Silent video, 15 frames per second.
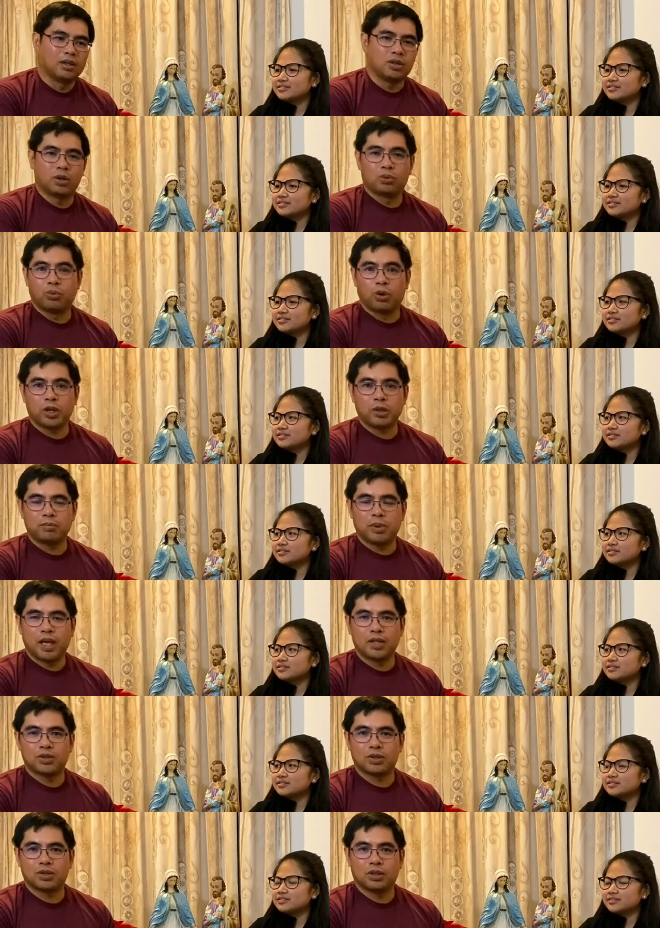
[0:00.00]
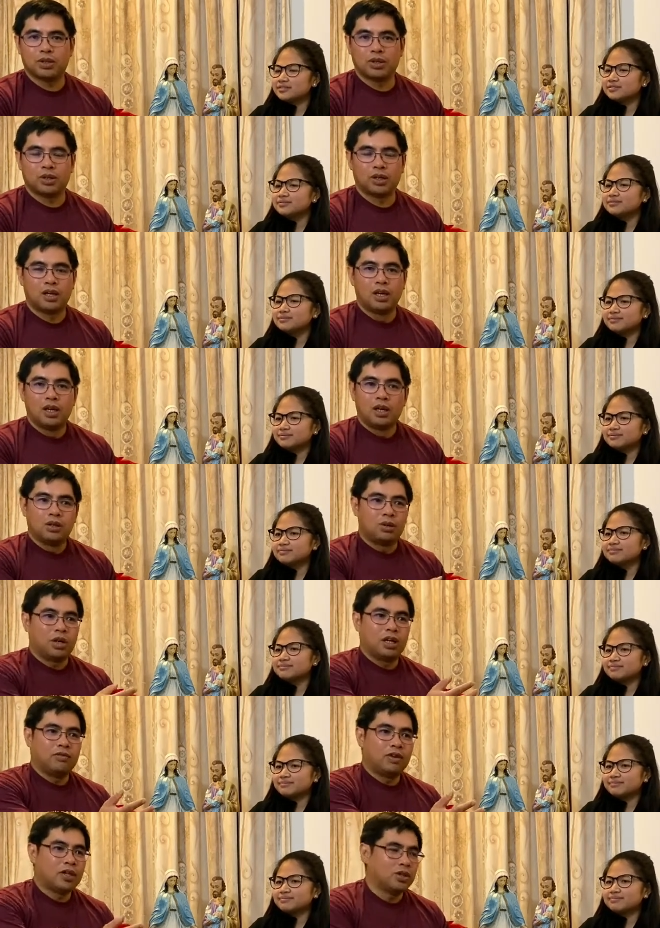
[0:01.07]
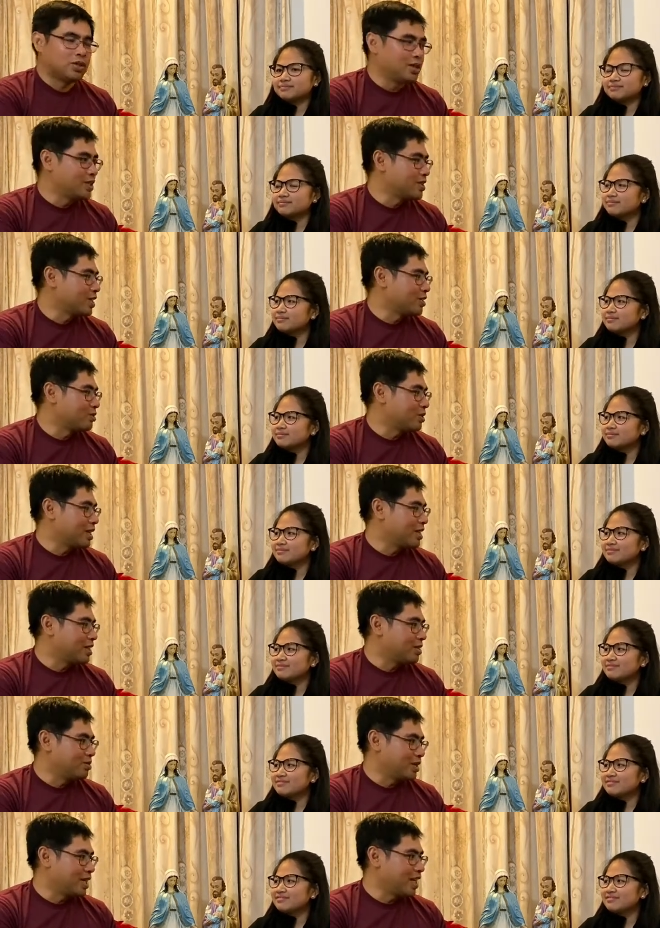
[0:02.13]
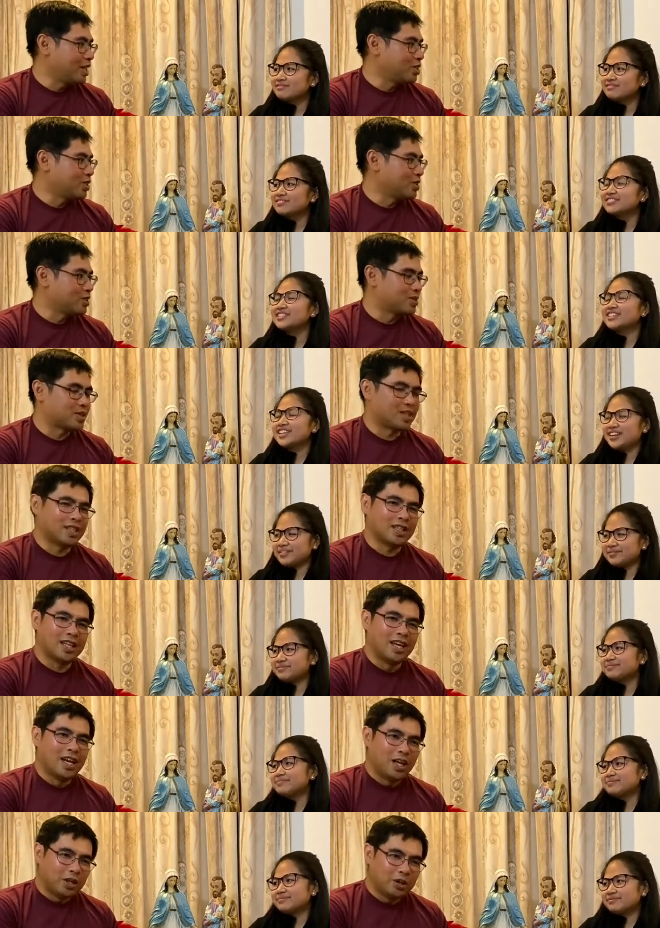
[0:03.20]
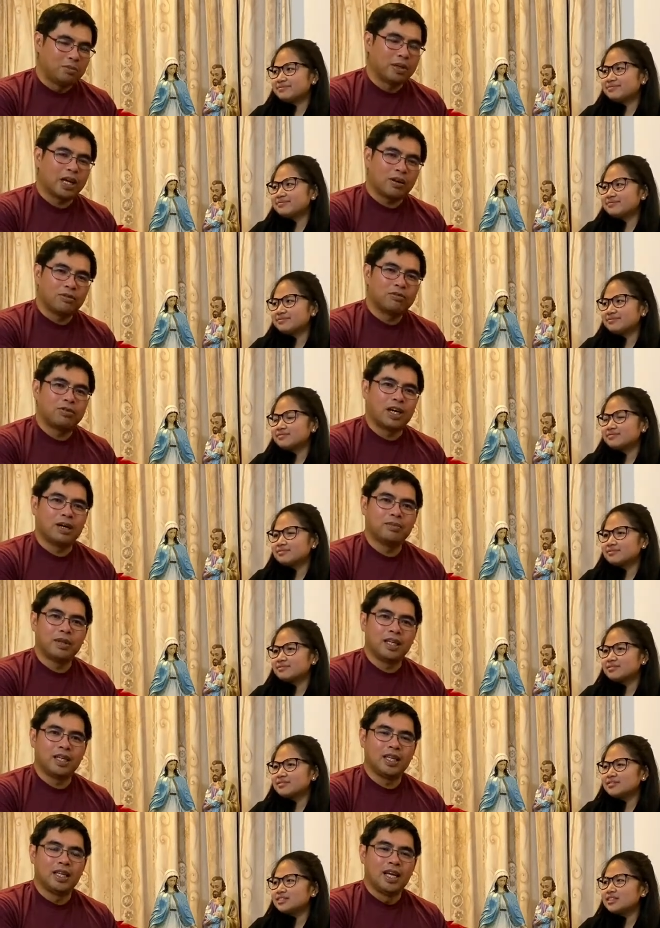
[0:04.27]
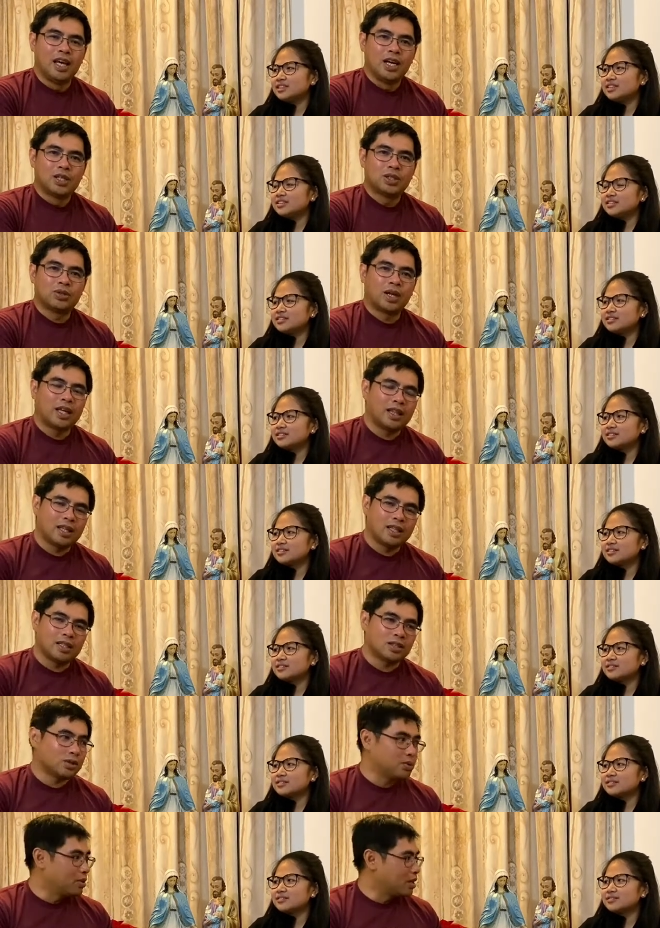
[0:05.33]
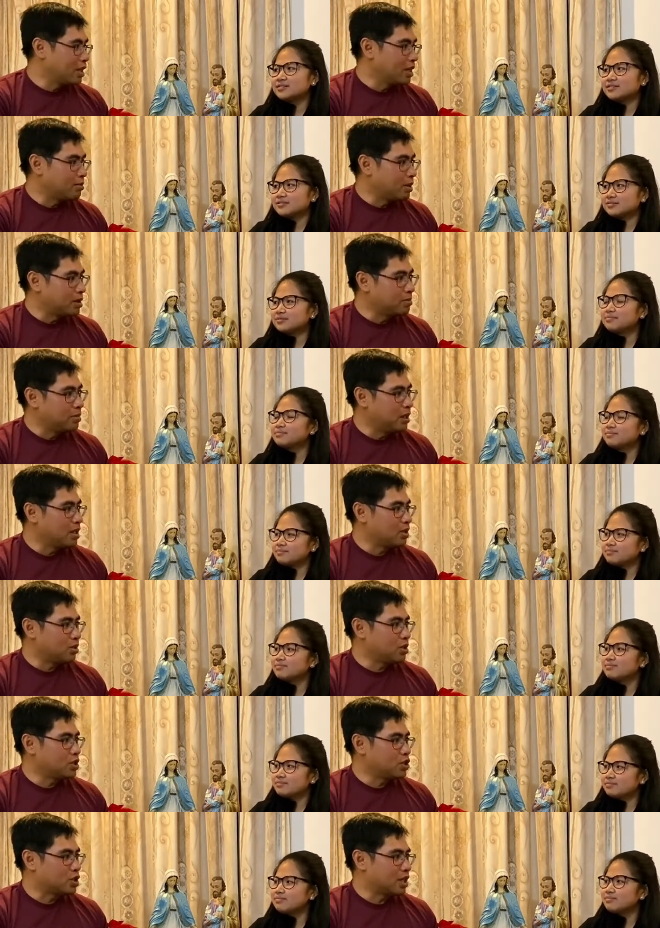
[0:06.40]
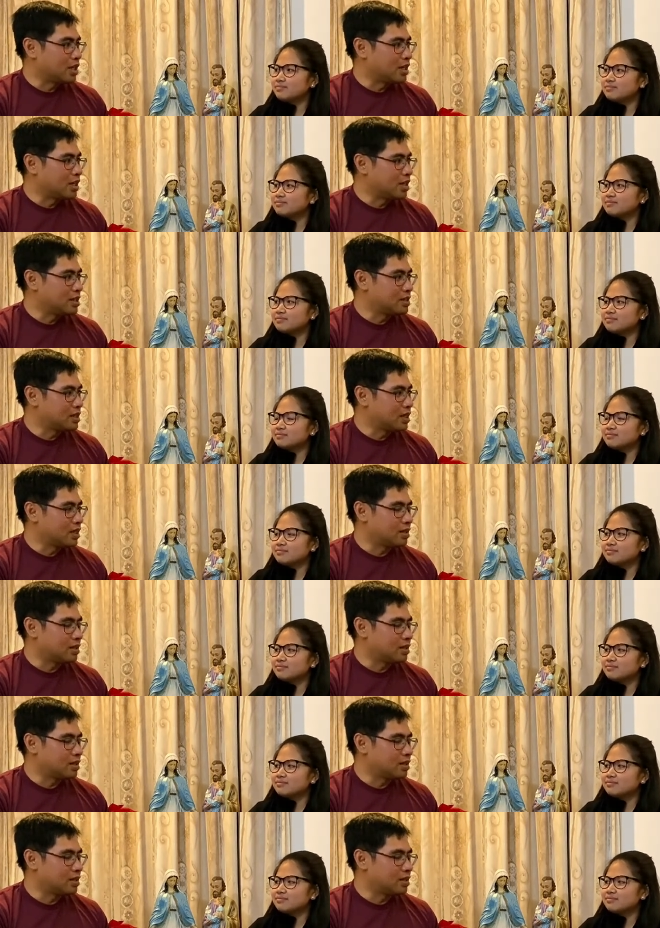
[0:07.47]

Speaker 1: your workmates or your or even your distant relations yeah. and you become family so i think that's a good thing about being christian is that